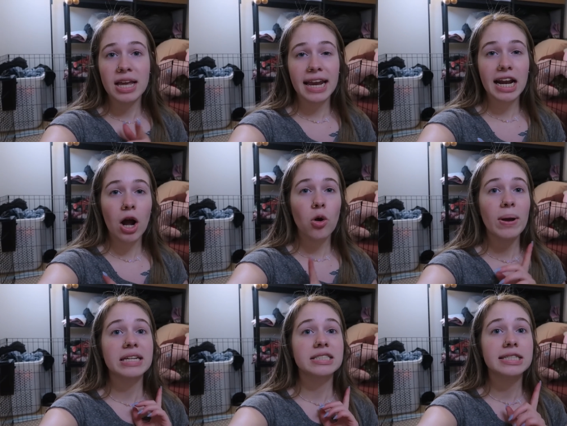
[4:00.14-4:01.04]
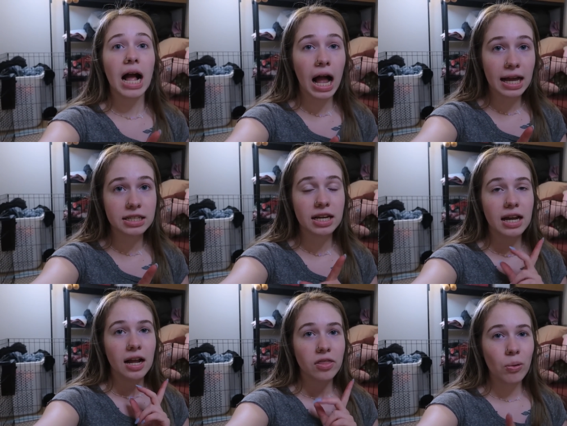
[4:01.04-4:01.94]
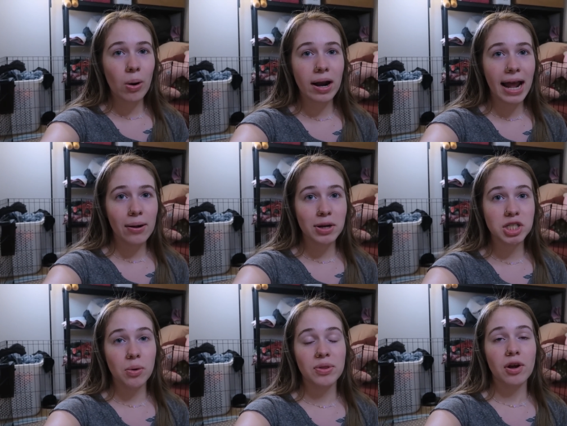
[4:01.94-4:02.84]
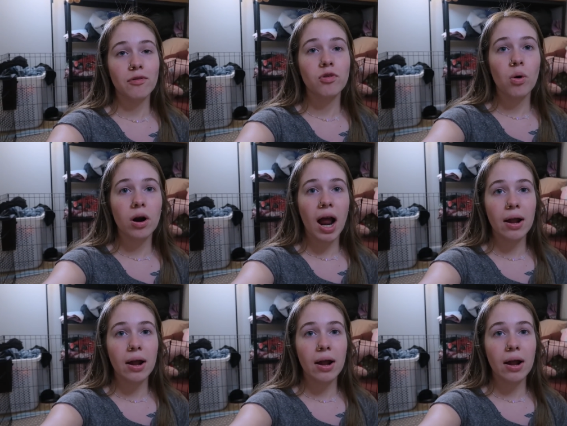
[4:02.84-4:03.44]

taking home is not the one I originally went there for.